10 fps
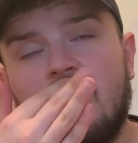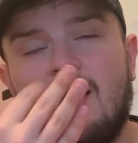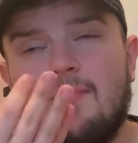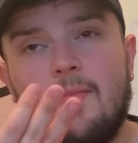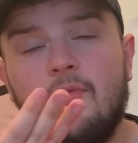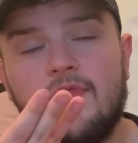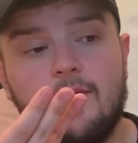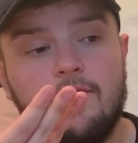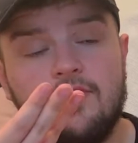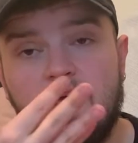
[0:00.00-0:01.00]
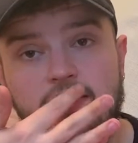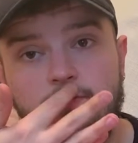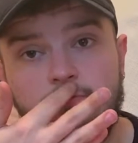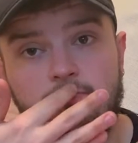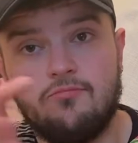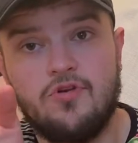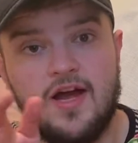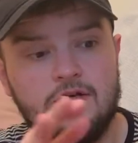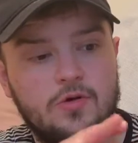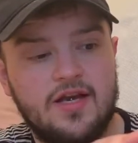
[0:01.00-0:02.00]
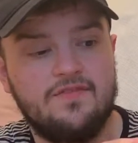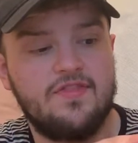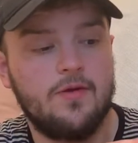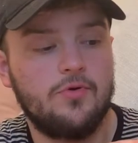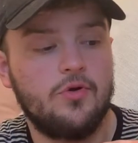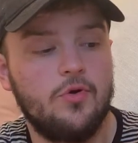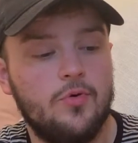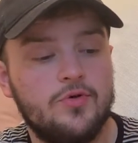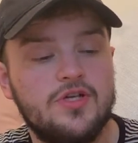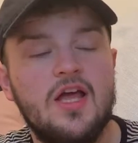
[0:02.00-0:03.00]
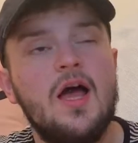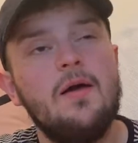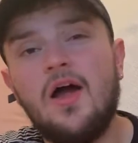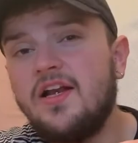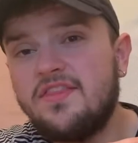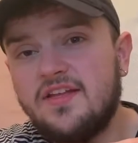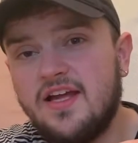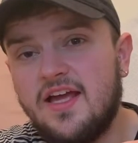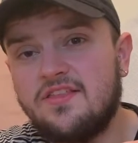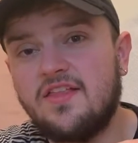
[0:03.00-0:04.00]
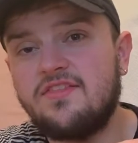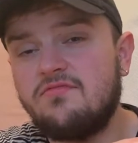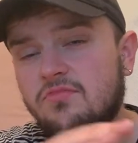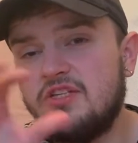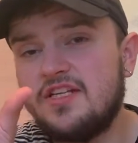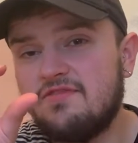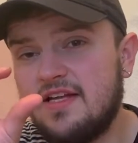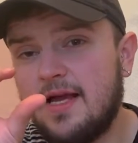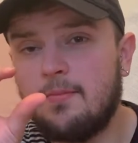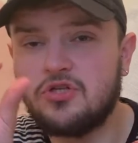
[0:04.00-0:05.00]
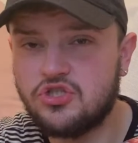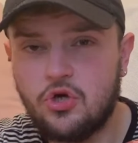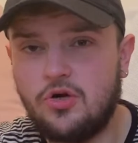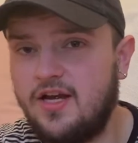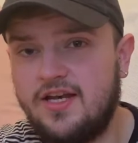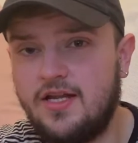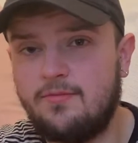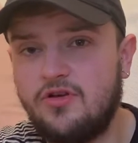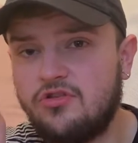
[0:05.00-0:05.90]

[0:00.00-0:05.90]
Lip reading: I can't remember what they were, like the brand or anything they were called. Only thing is, you didn't really get much chocolate in them.